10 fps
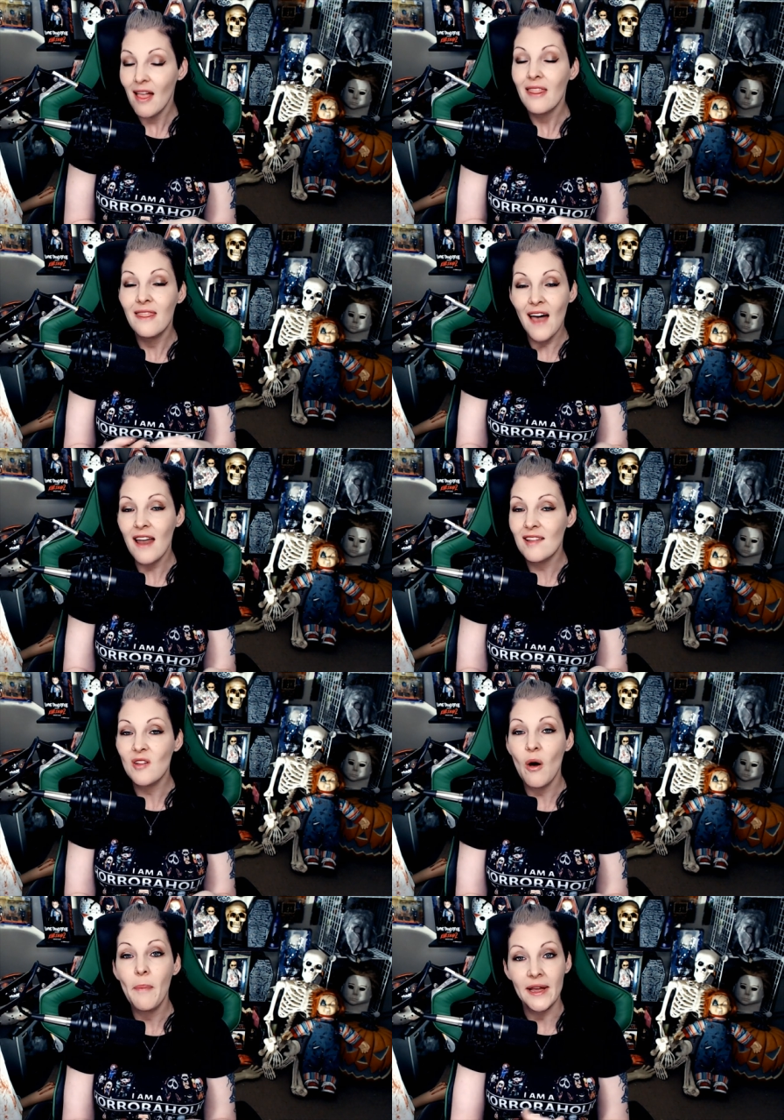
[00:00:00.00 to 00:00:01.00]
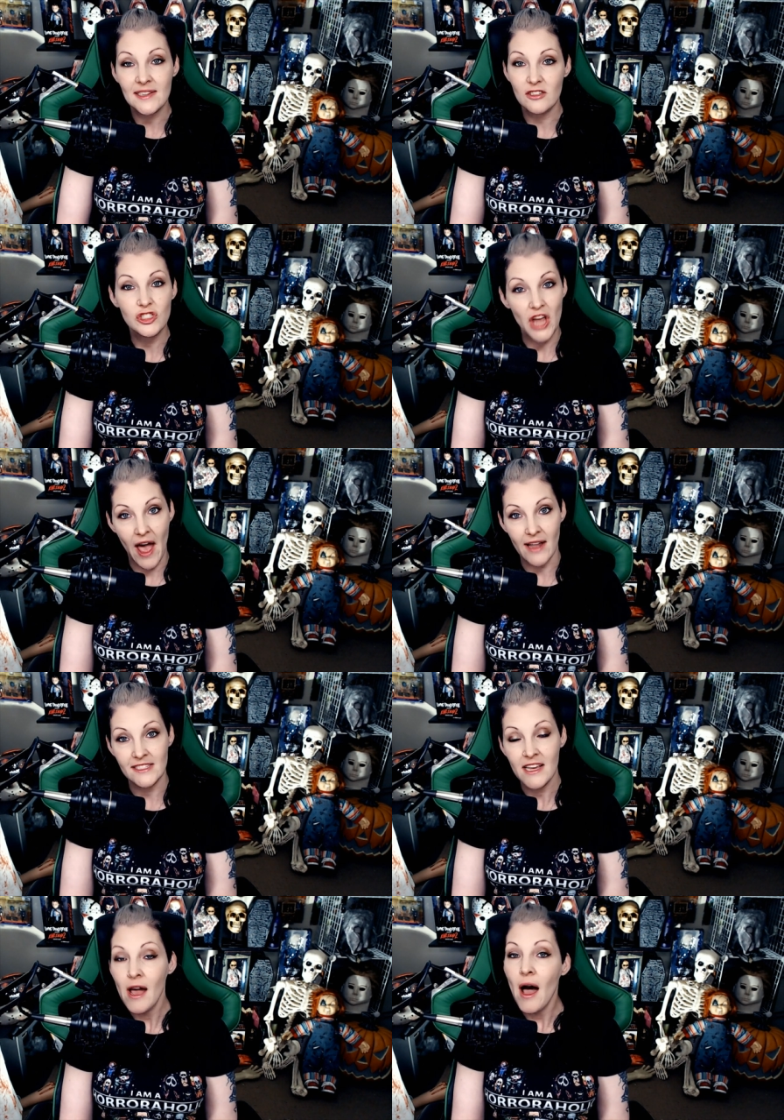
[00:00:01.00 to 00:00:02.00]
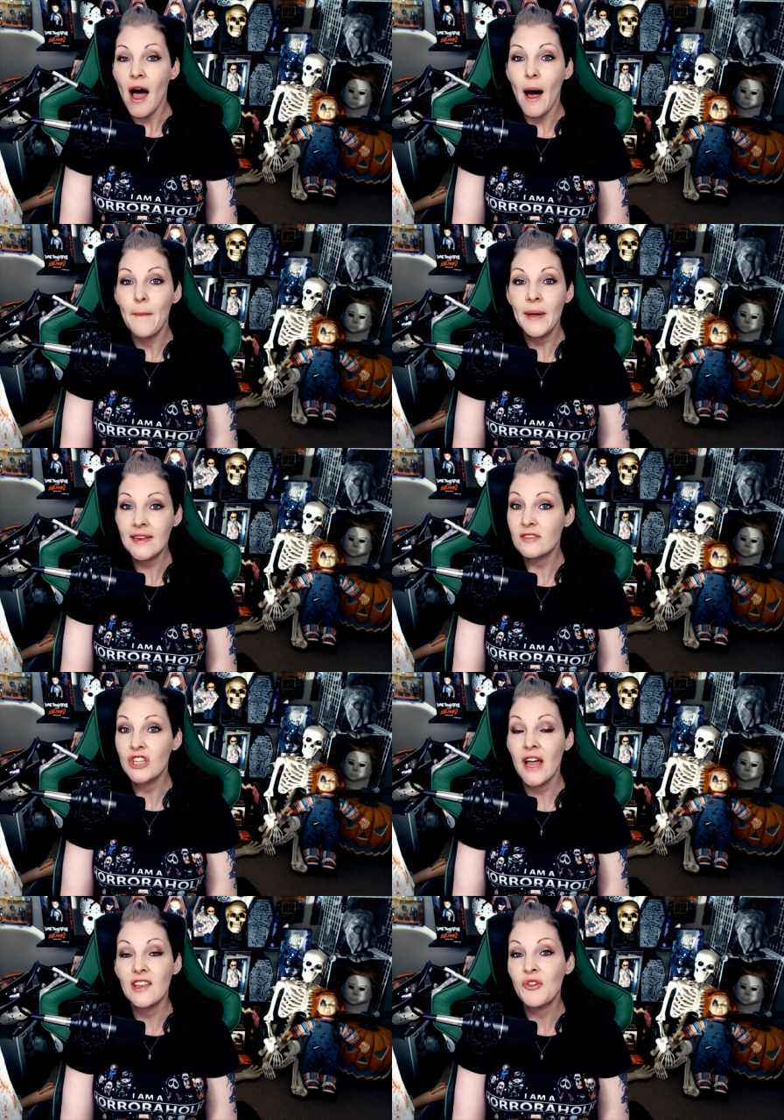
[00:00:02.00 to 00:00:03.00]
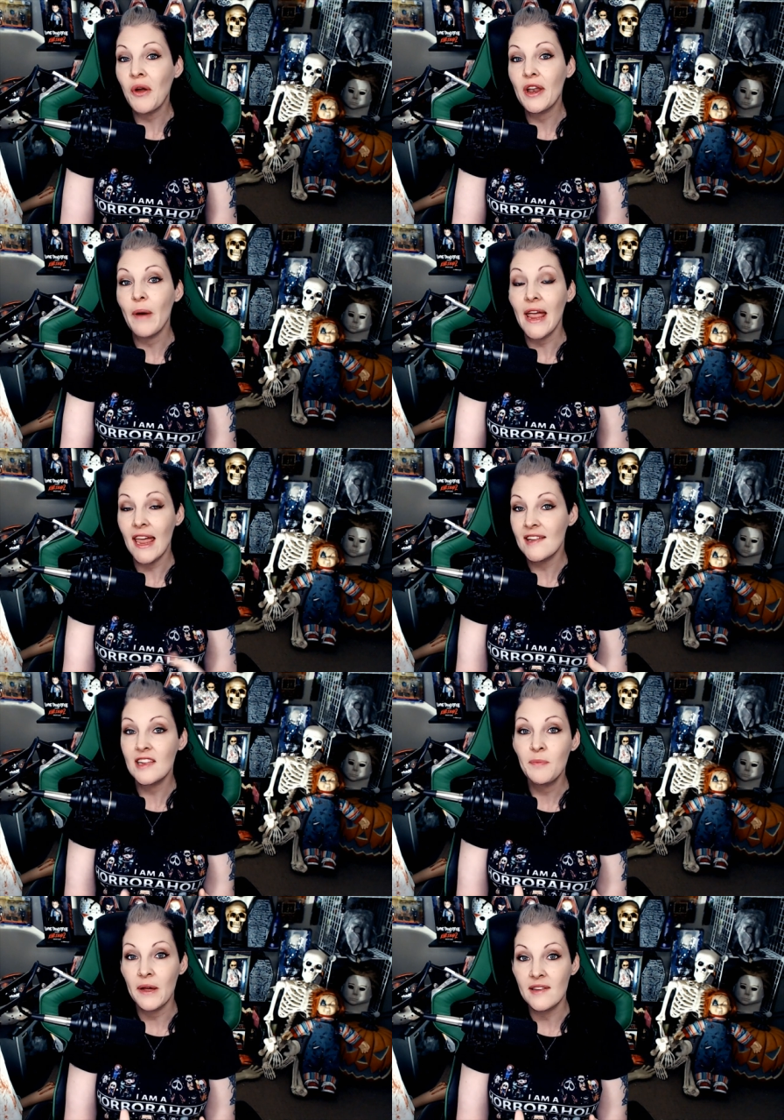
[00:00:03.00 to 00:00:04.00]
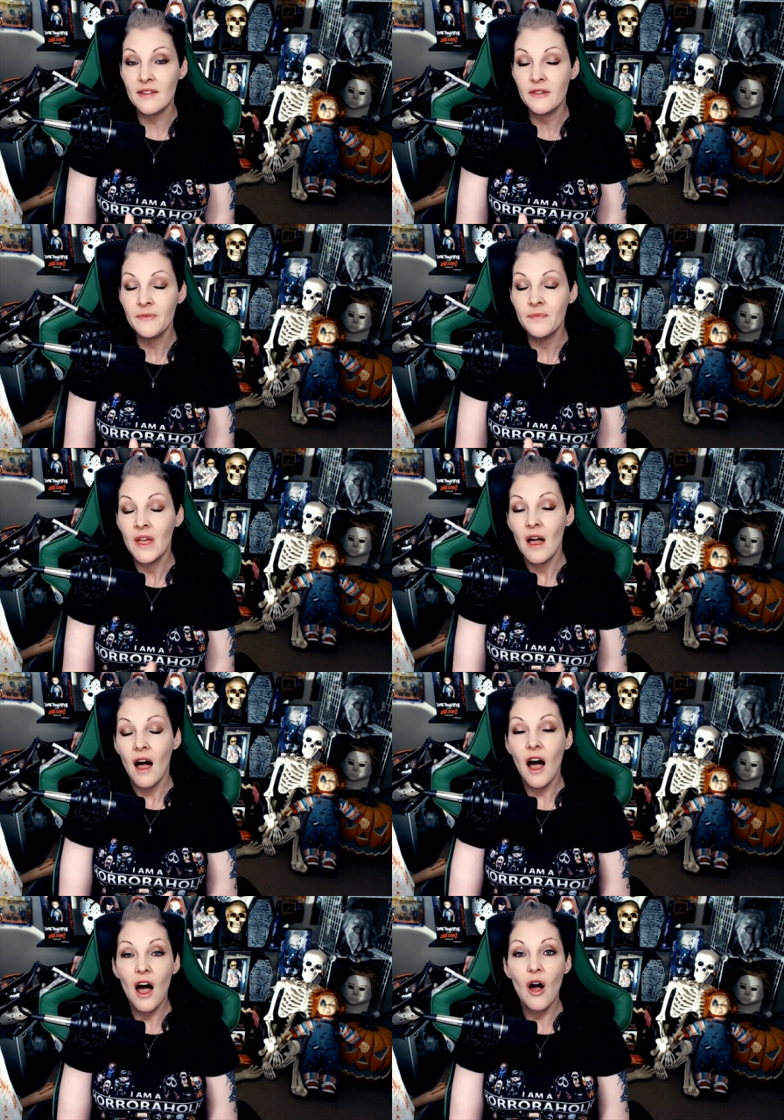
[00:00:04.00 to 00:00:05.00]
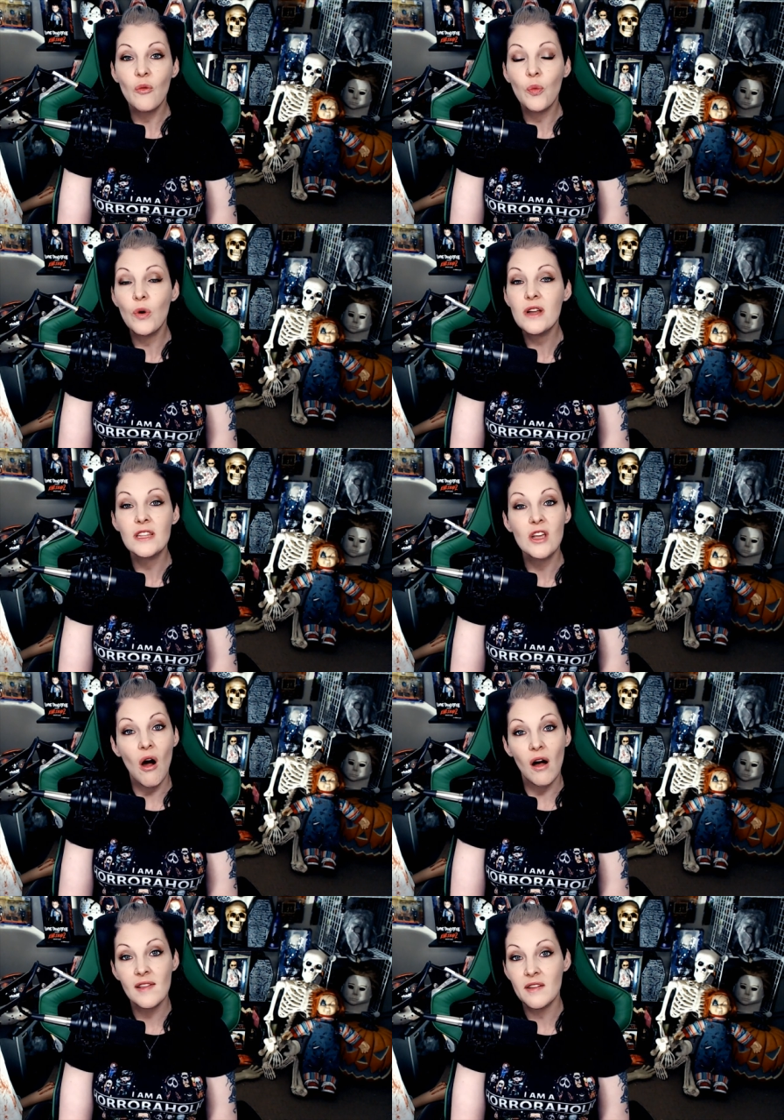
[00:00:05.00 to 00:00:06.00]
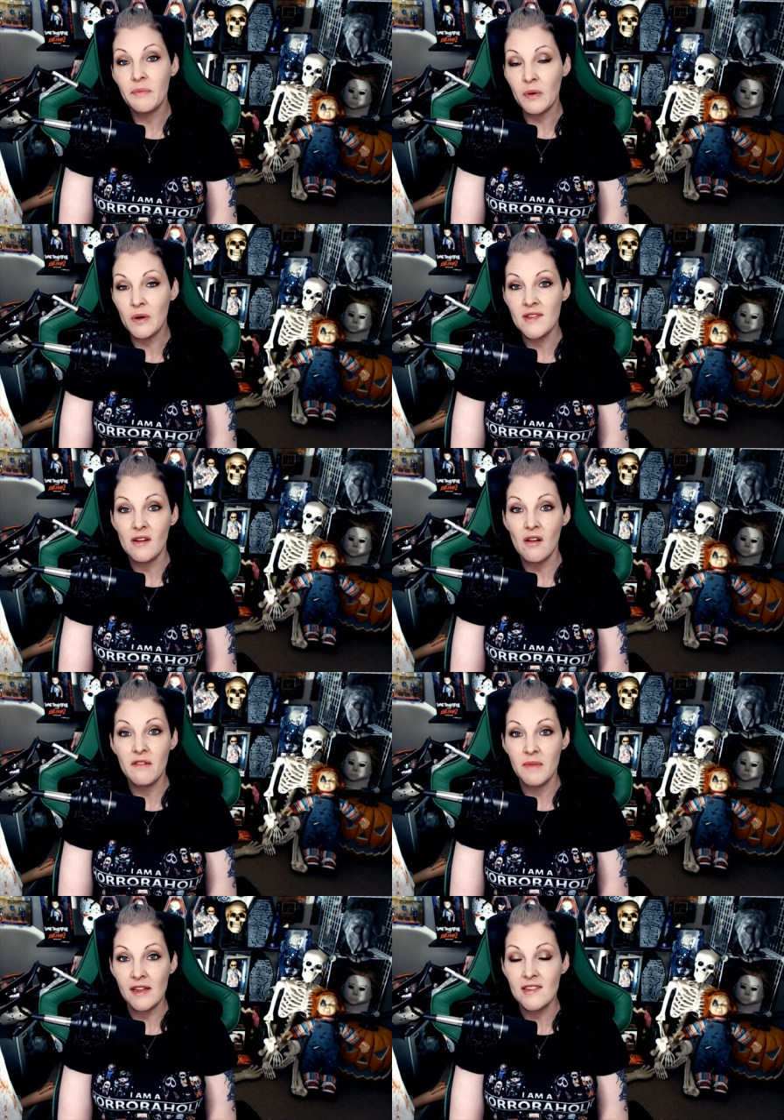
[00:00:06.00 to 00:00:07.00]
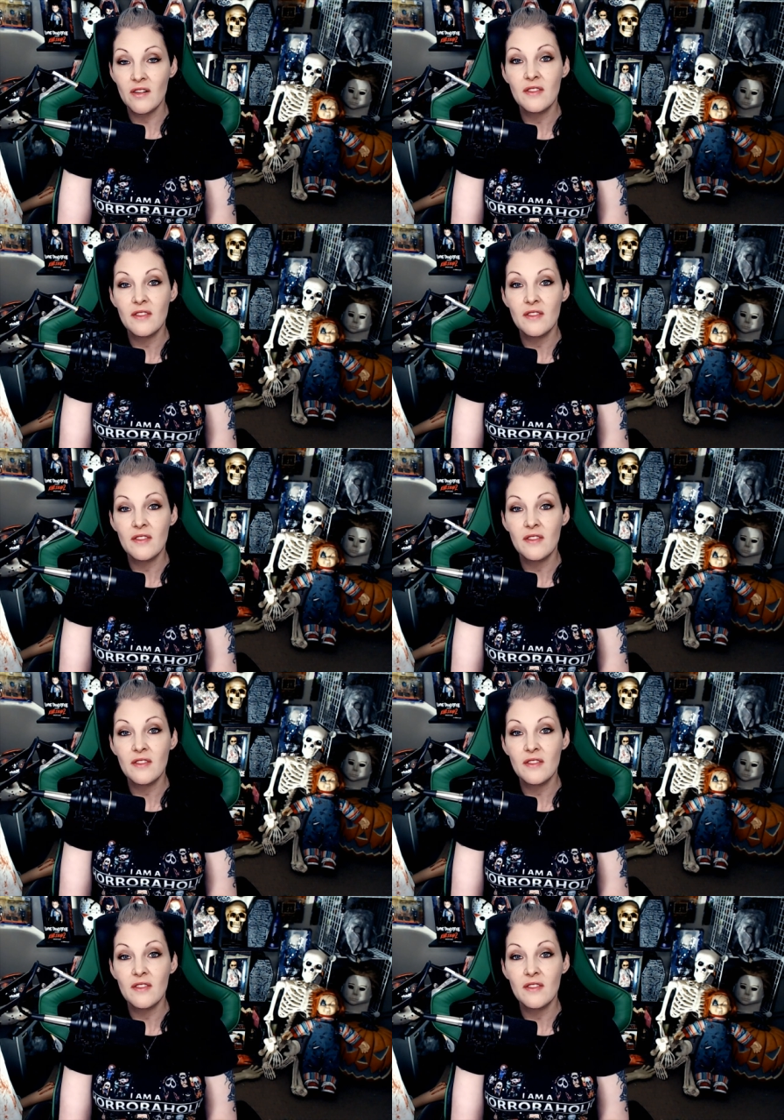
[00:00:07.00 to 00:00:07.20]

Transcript: That is all Pixel Chat. Uh, Pixel Chat is created by AC Pixel, uh, really awesome person on Mixer.